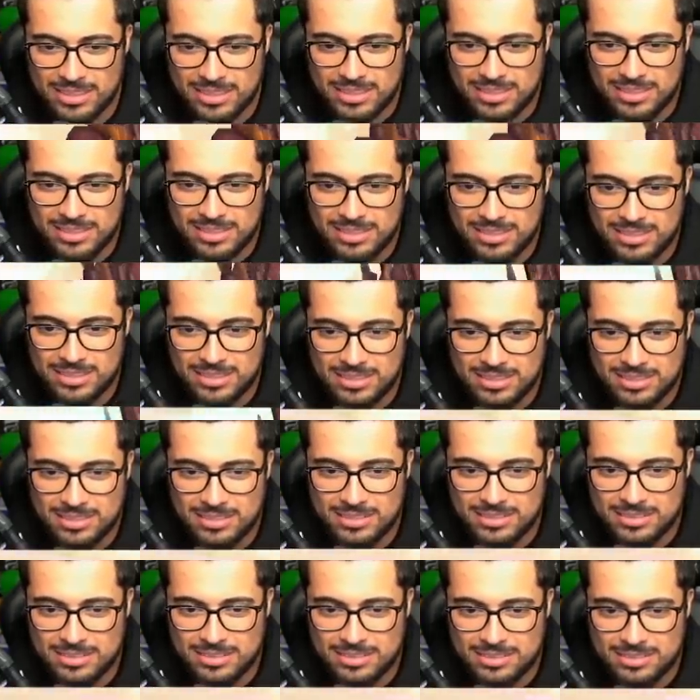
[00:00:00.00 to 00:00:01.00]

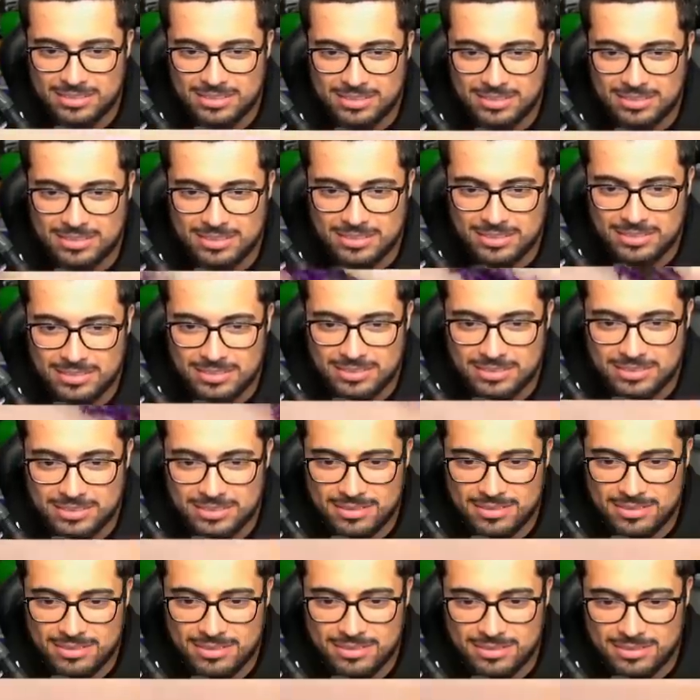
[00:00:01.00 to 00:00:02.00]
Nothing is said.